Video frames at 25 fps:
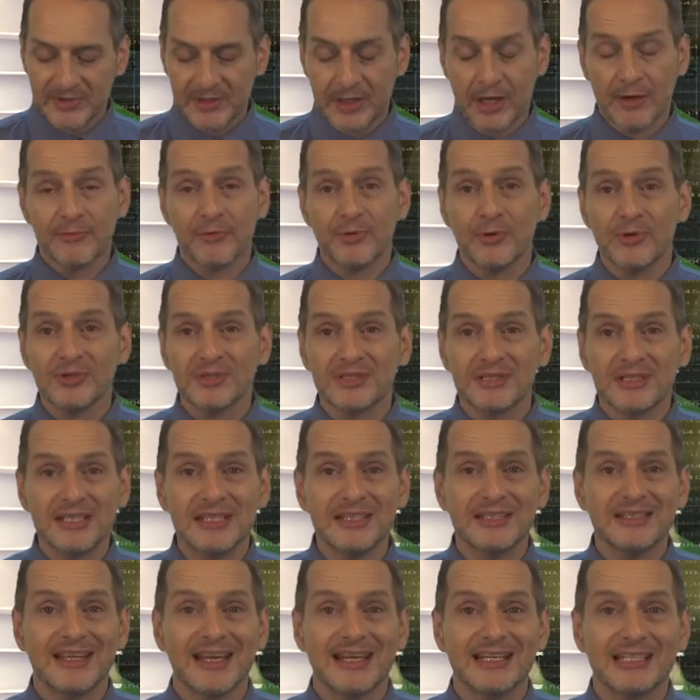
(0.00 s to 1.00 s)
Now, of course,
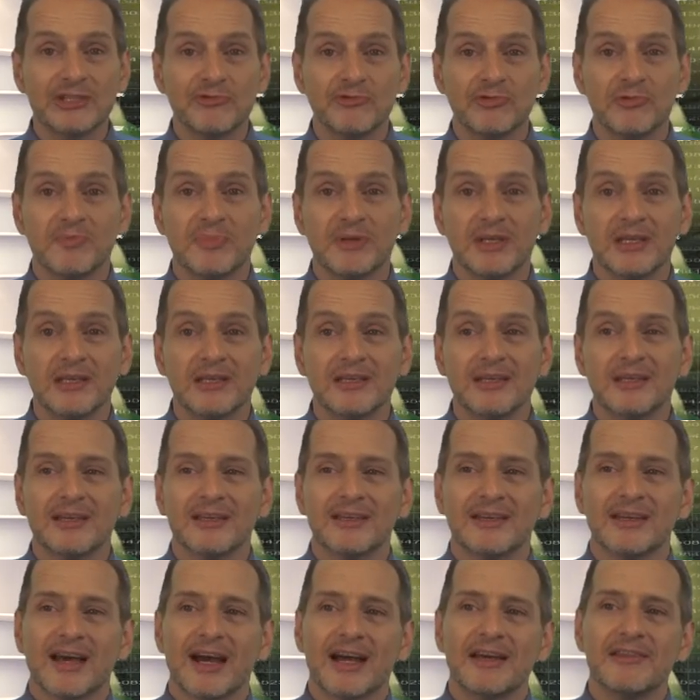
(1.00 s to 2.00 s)
these days it would be,
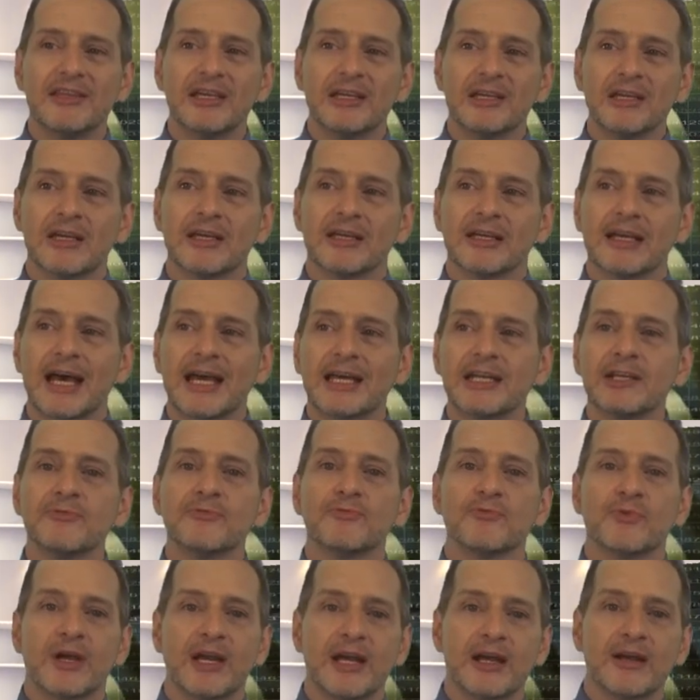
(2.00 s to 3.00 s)
I think, kind
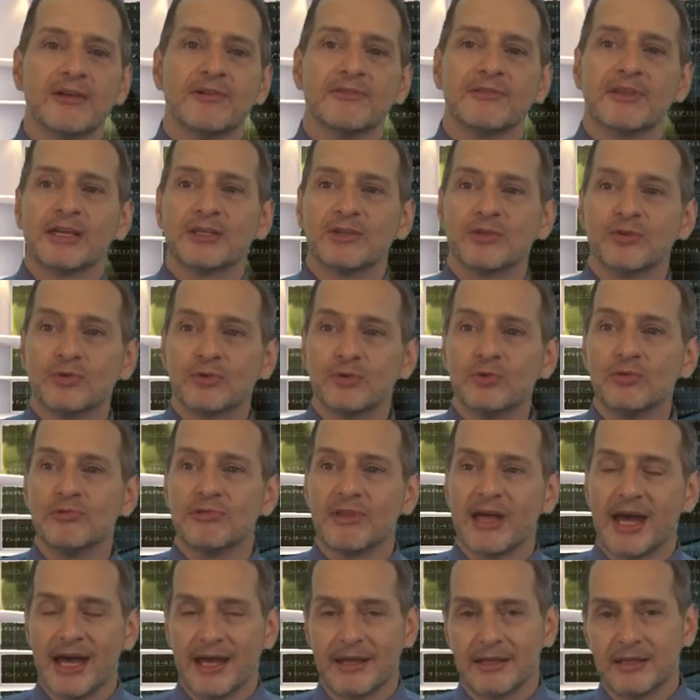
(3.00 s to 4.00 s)
of rare that you do
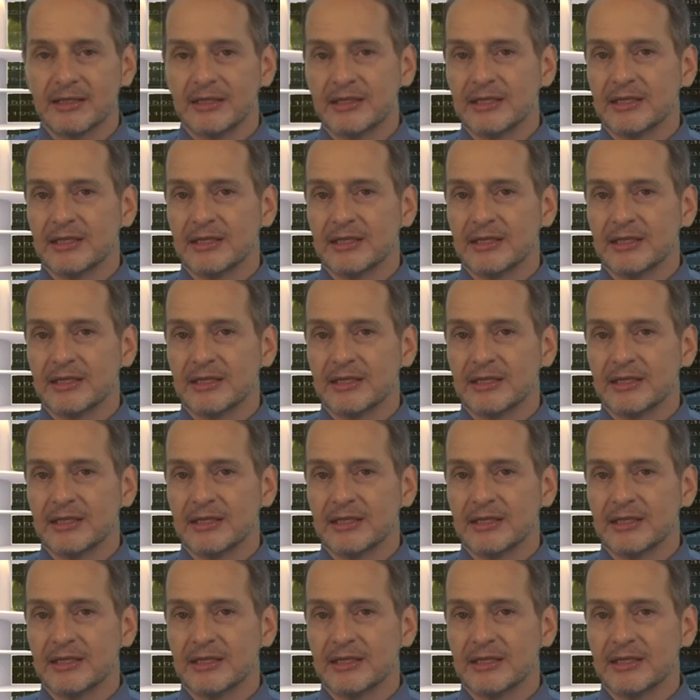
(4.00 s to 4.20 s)
that.